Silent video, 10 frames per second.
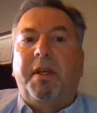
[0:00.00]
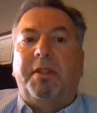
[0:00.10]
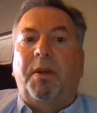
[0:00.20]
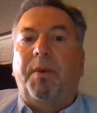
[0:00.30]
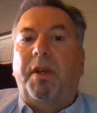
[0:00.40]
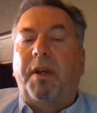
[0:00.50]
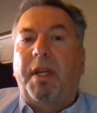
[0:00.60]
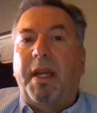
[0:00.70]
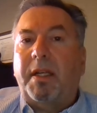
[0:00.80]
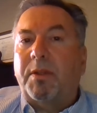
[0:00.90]
so we could
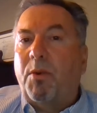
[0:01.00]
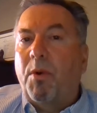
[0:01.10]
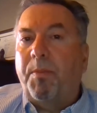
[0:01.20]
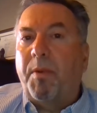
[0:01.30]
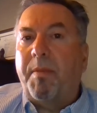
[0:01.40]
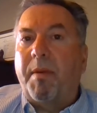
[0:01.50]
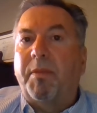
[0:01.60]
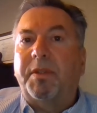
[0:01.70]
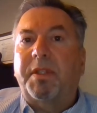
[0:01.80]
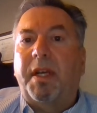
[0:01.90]
connect corporate
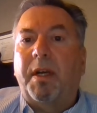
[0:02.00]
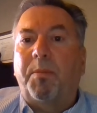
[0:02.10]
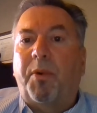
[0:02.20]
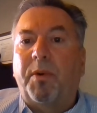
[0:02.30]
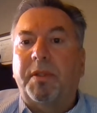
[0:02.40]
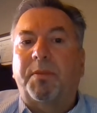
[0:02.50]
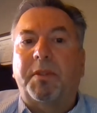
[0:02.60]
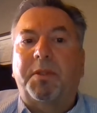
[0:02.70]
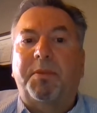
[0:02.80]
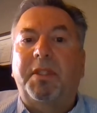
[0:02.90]
members to airports
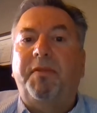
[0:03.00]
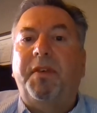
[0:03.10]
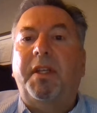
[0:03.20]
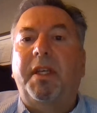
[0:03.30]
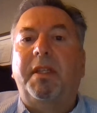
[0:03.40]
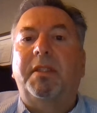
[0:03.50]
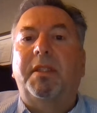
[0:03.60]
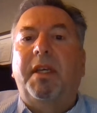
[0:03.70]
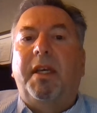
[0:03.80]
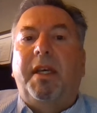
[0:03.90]
with specific needs,